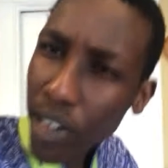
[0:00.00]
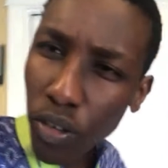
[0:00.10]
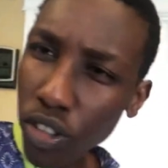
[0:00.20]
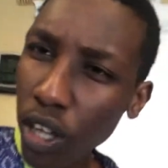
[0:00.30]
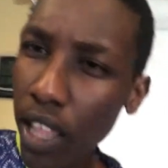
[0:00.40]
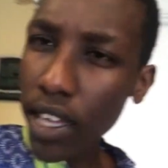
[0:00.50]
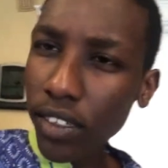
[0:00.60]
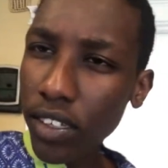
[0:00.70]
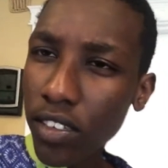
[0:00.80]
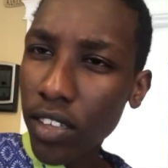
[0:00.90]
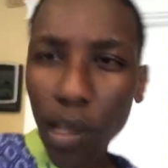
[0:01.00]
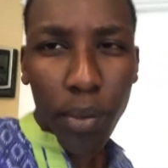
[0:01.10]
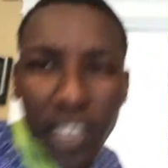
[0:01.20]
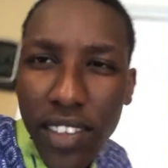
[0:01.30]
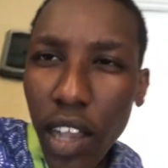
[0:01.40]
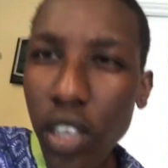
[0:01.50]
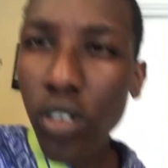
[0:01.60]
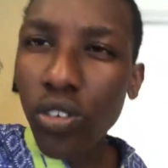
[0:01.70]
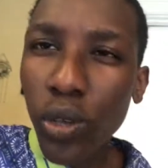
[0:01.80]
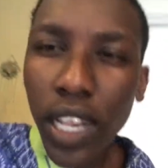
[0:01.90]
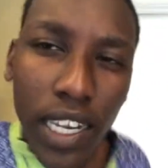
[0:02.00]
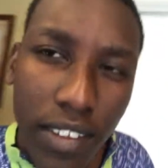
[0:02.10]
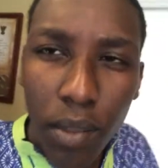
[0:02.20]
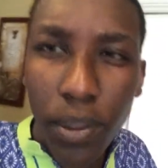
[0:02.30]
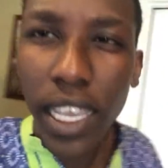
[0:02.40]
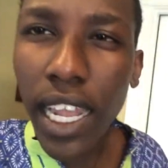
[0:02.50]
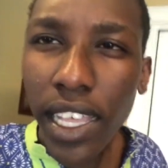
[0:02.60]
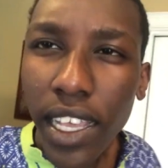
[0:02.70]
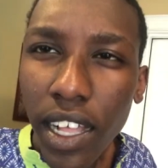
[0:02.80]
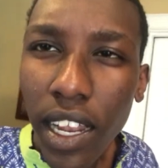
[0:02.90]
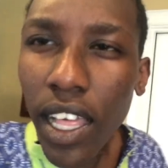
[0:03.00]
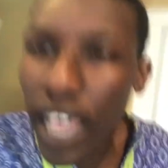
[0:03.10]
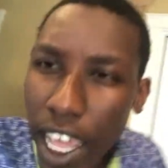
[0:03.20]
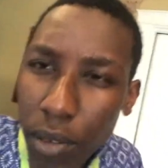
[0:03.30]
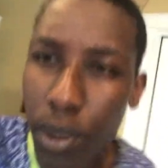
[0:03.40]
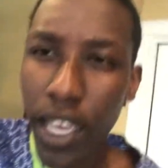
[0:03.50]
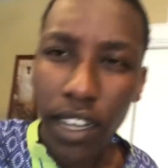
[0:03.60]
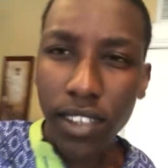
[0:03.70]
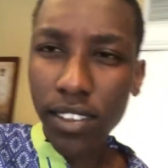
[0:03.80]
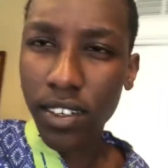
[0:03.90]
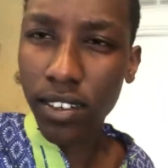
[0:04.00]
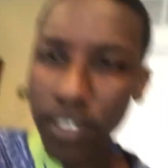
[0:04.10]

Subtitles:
don't know how that is, because how can you do something illegal and be innocent?